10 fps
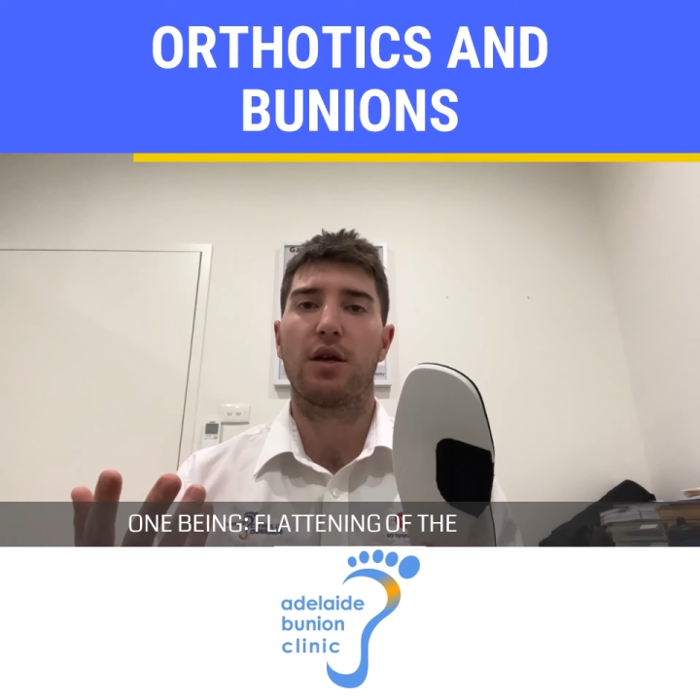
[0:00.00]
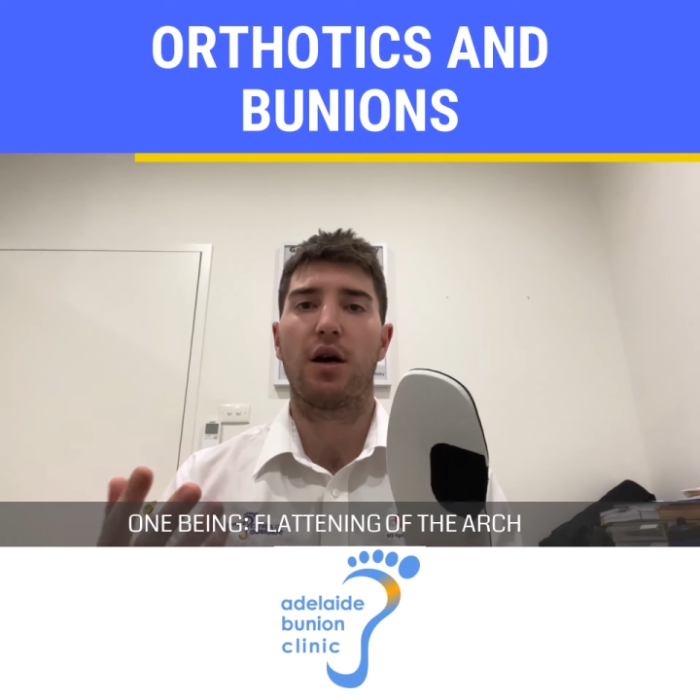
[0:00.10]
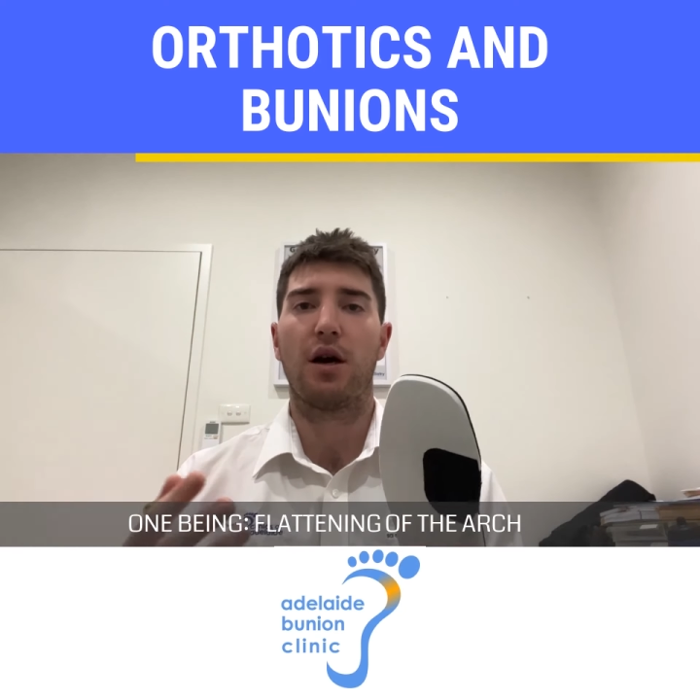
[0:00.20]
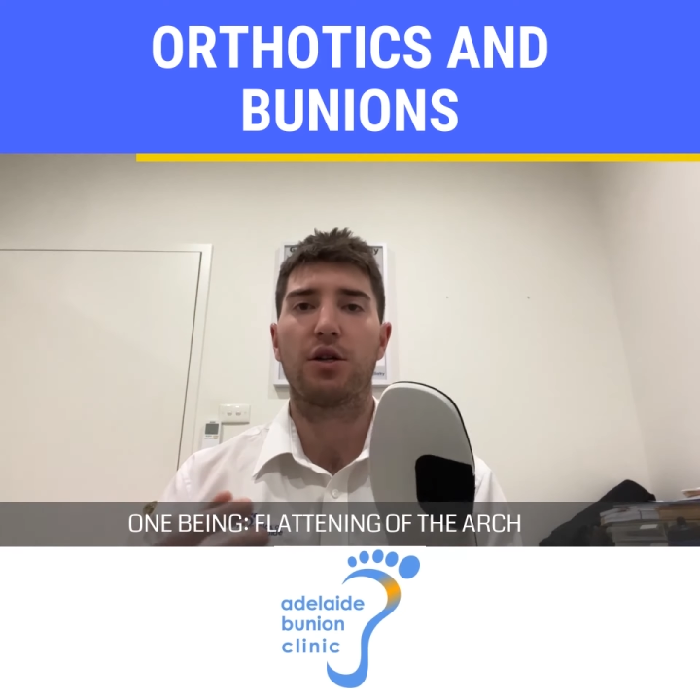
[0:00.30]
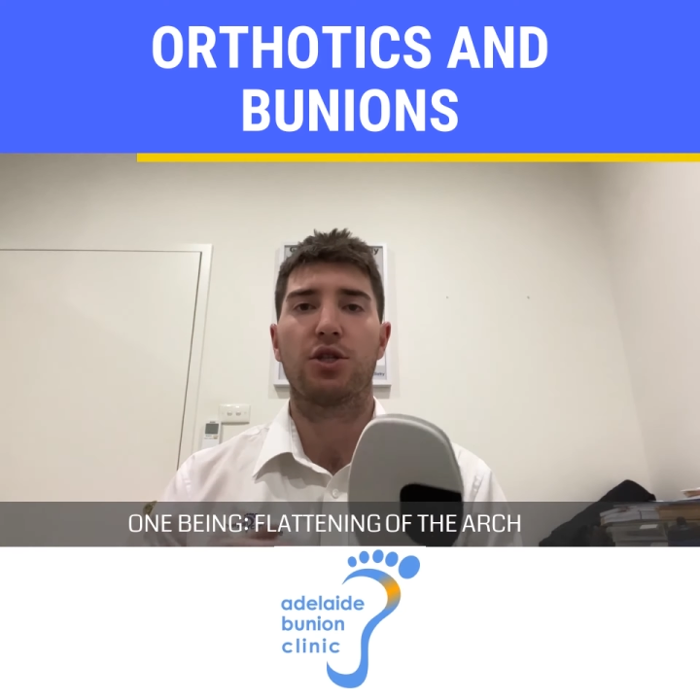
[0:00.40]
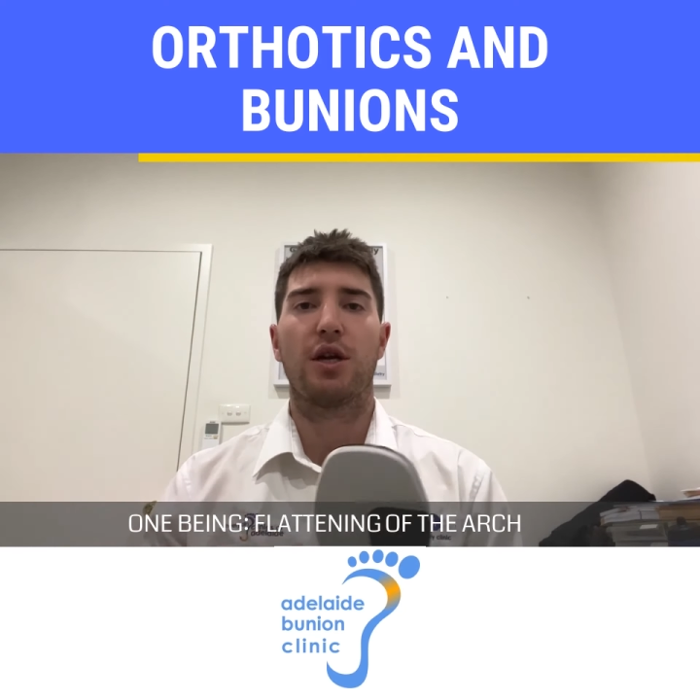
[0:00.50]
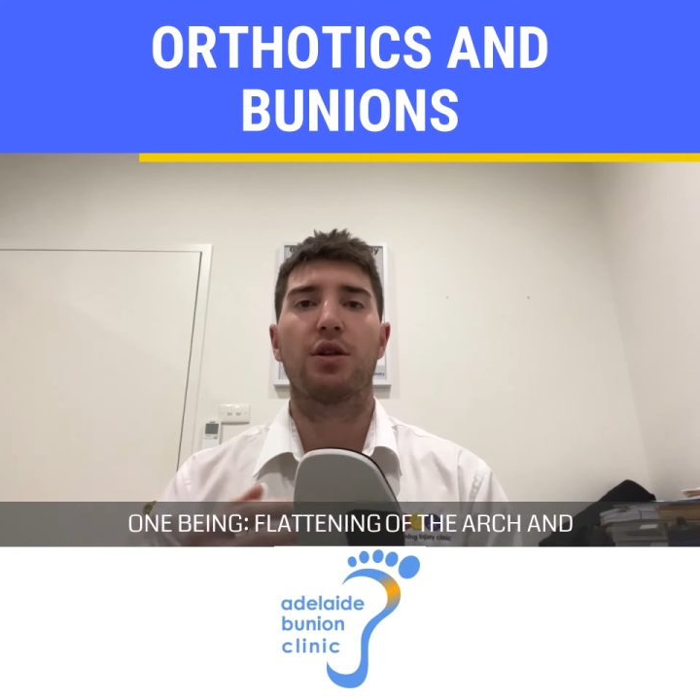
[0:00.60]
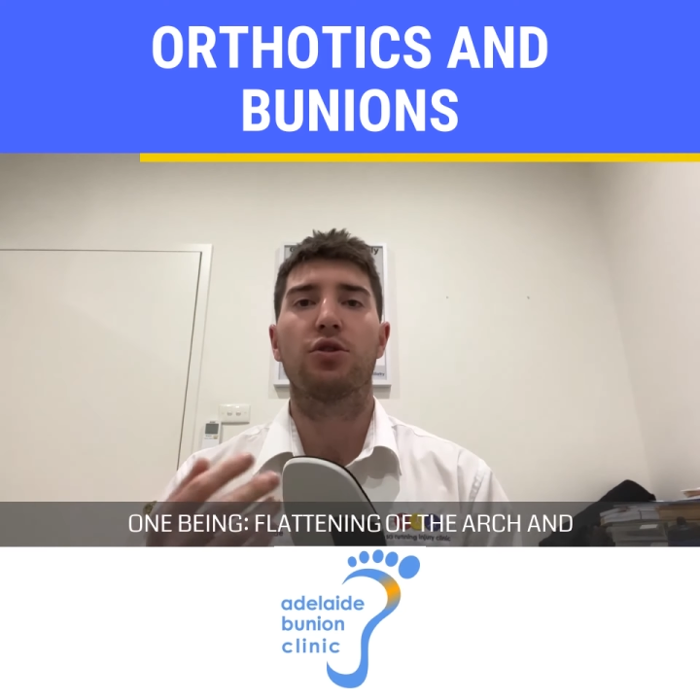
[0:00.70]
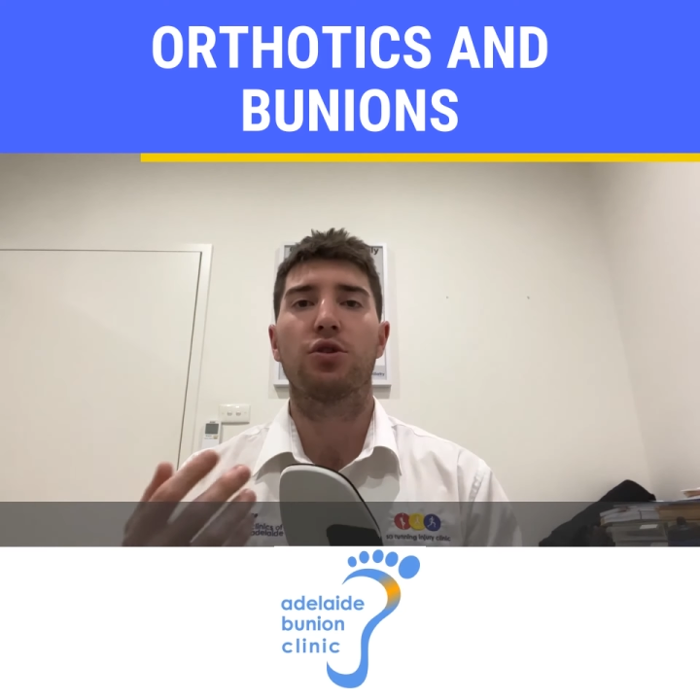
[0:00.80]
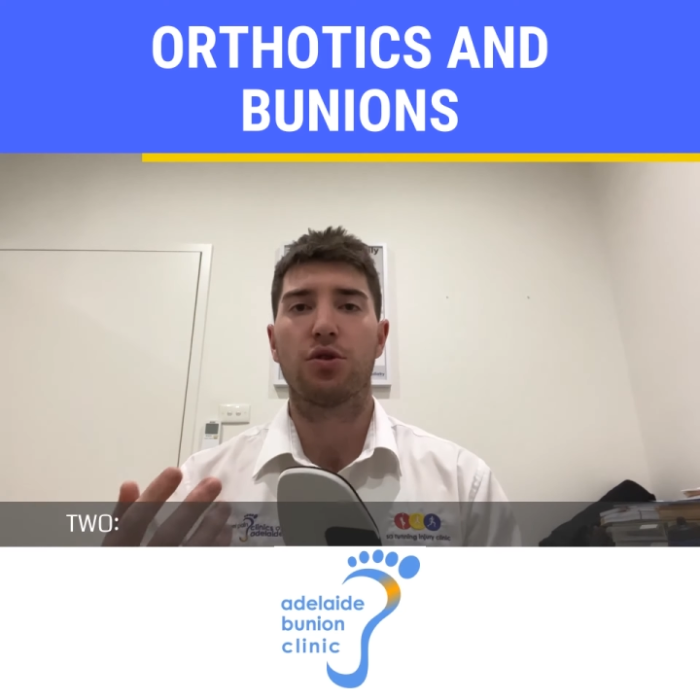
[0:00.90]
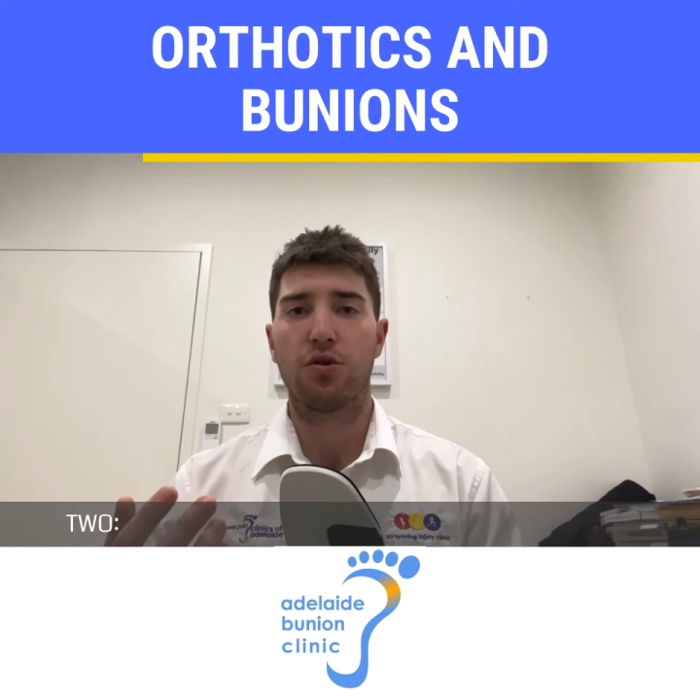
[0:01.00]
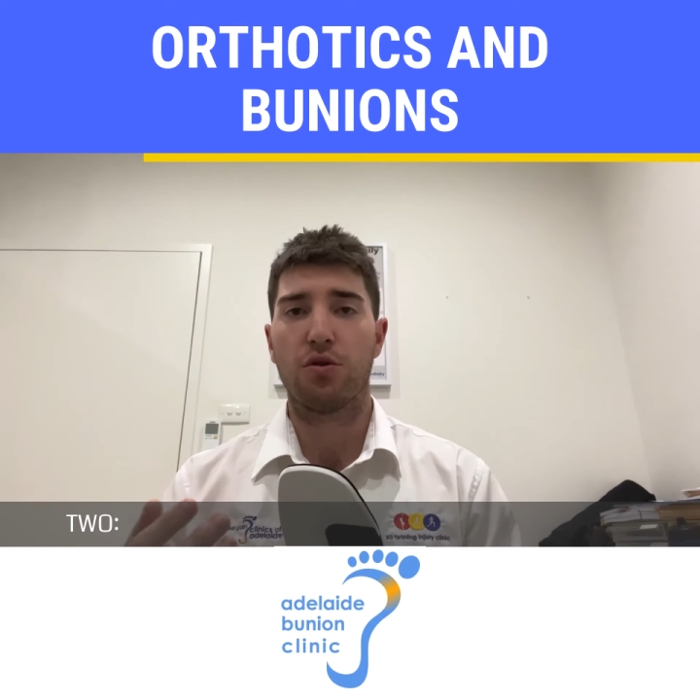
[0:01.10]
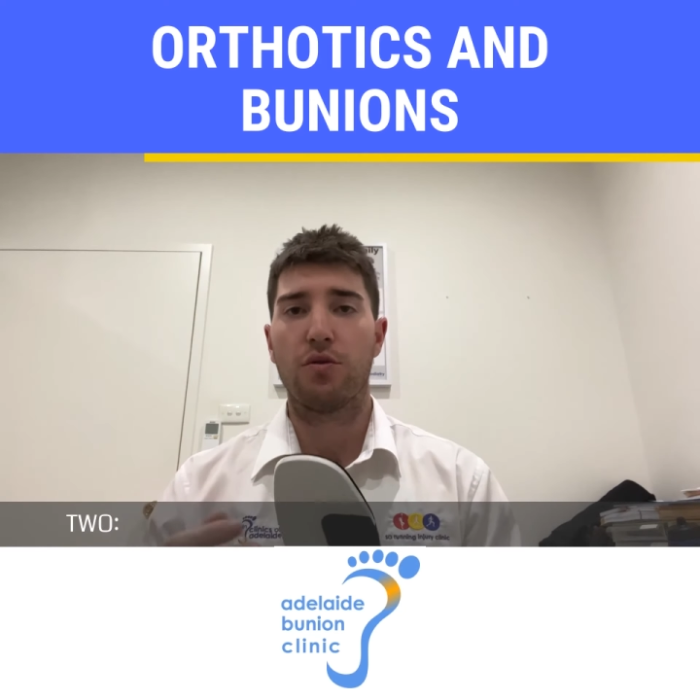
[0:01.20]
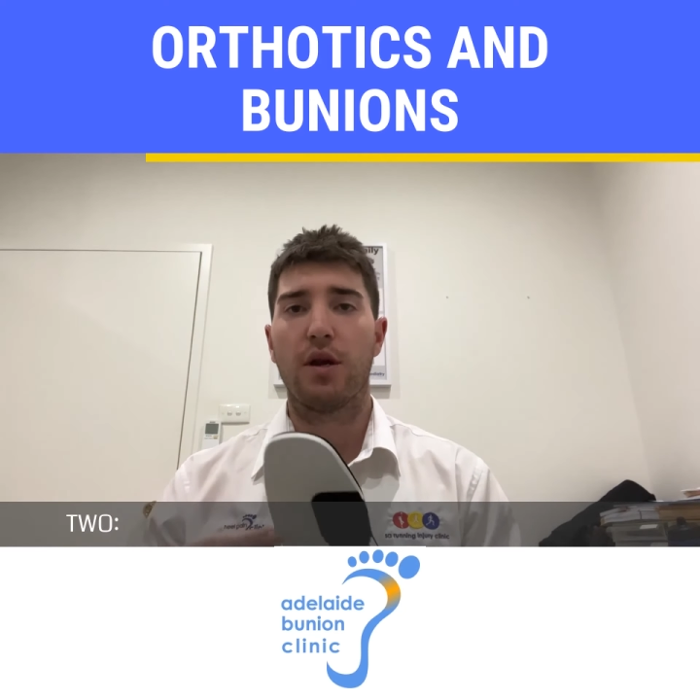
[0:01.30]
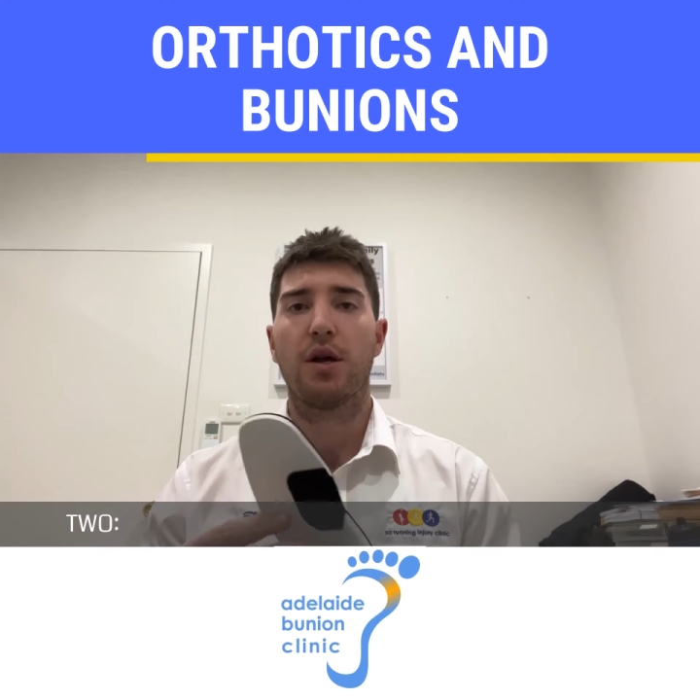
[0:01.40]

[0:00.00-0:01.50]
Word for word: arch and two,